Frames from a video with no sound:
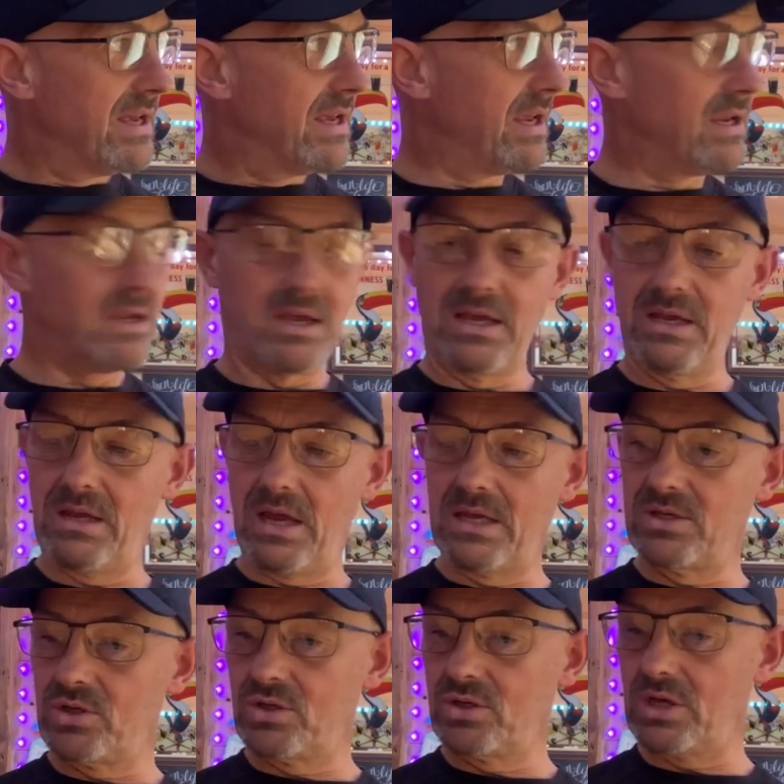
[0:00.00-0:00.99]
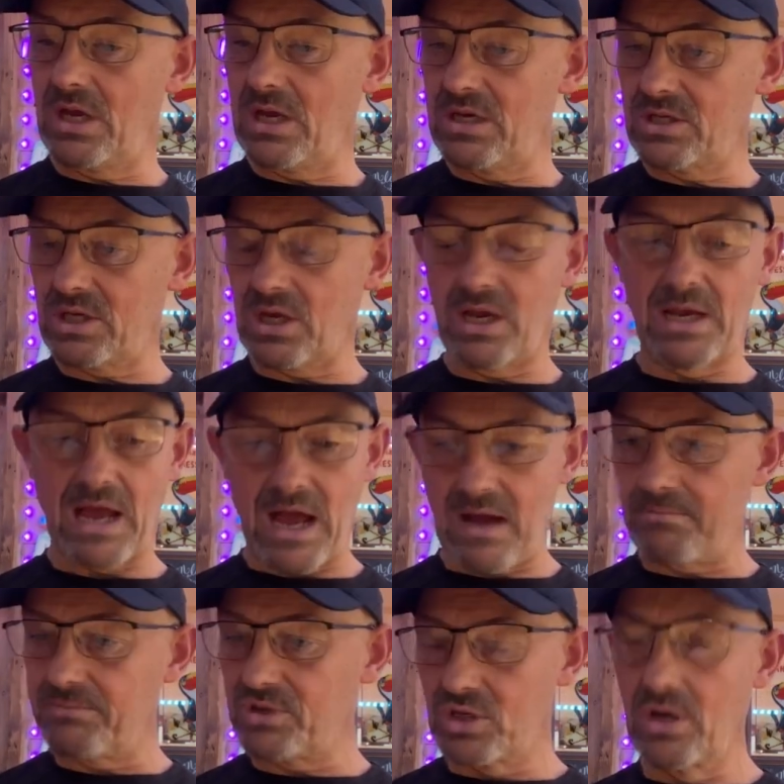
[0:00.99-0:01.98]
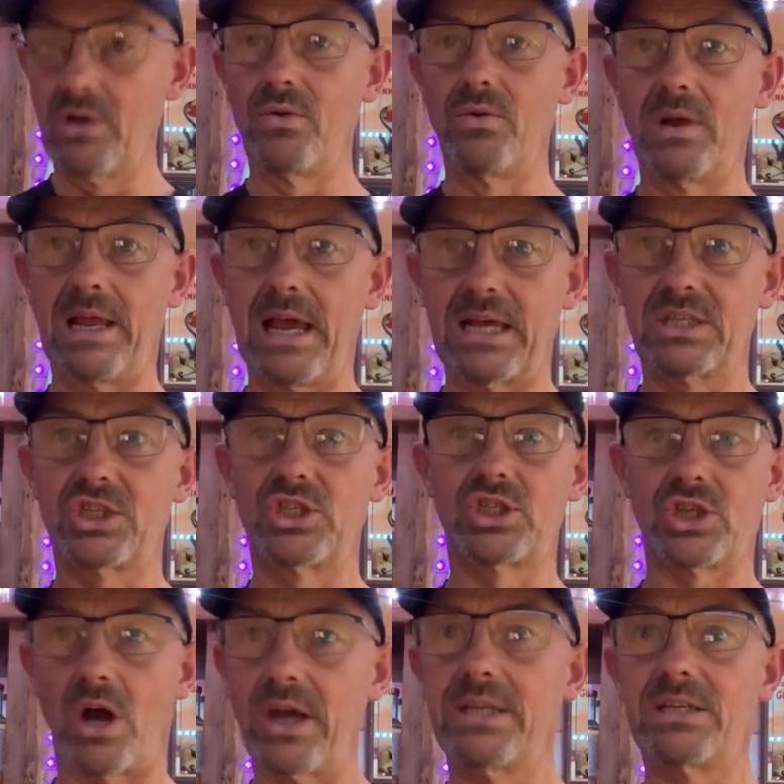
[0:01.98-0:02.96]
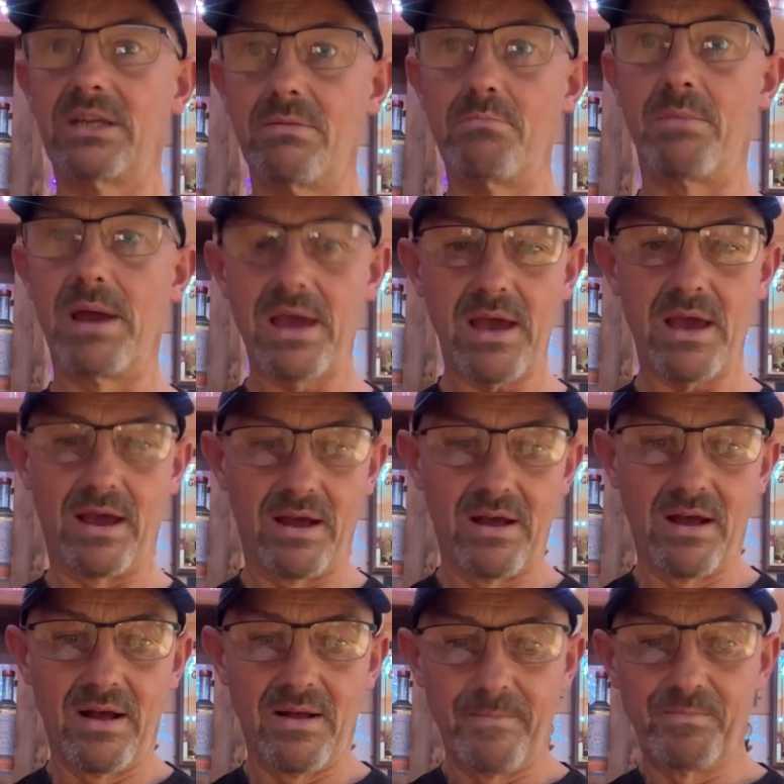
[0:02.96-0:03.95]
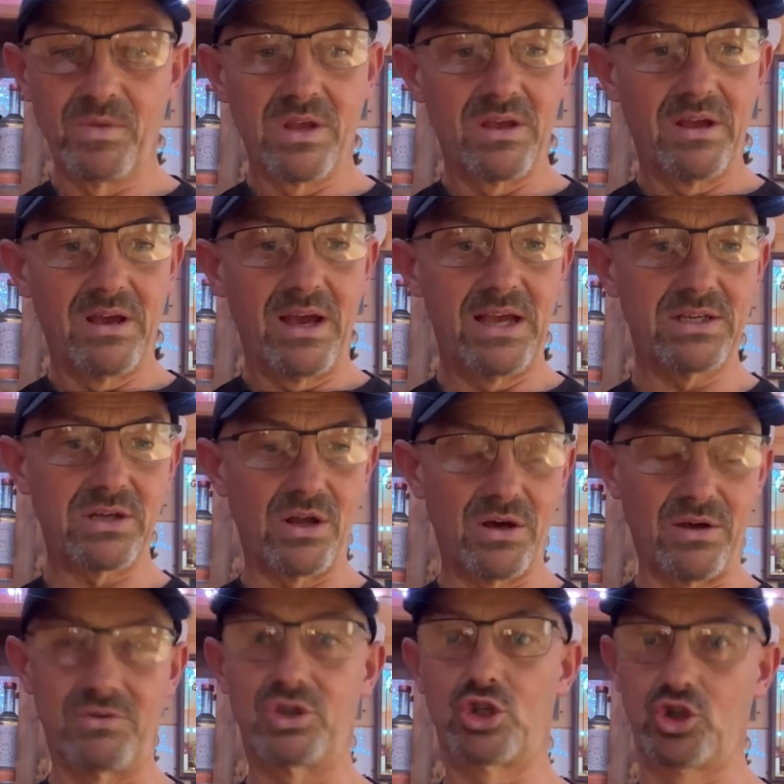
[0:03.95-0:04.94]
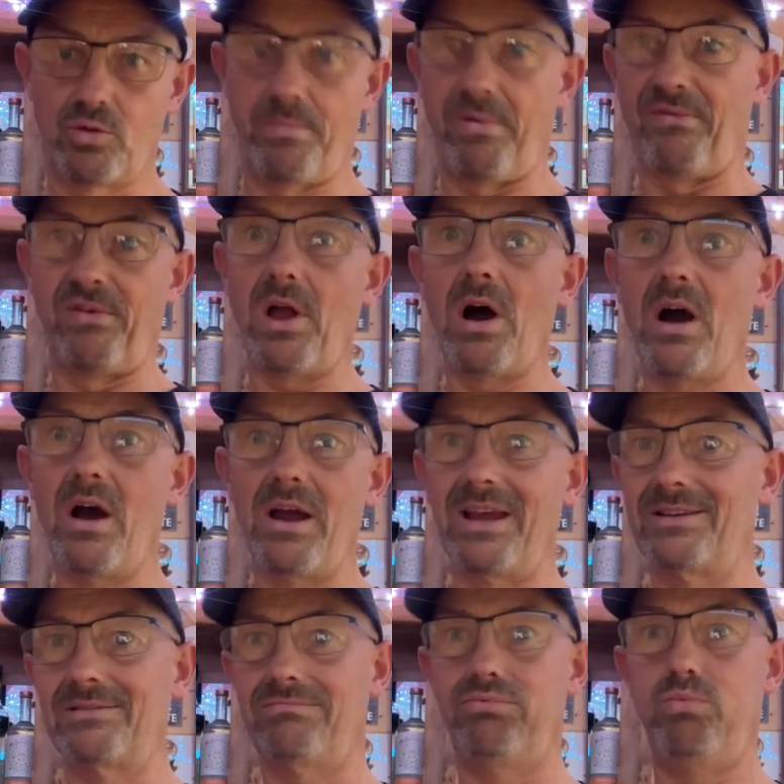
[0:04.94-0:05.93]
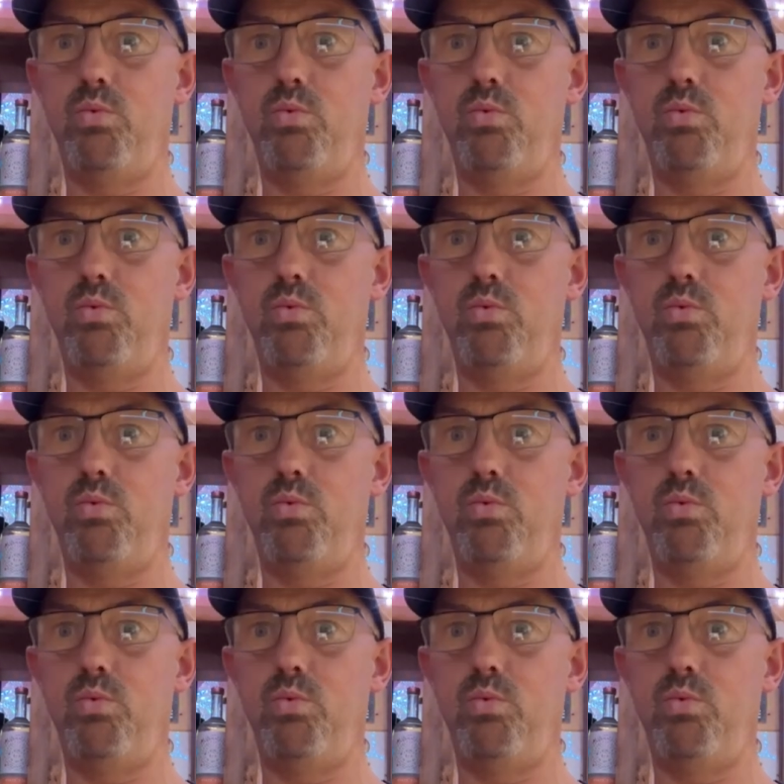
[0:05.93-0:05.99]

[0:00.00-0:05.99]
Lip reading: It's an absolutely exciting beer. It's like Superfly.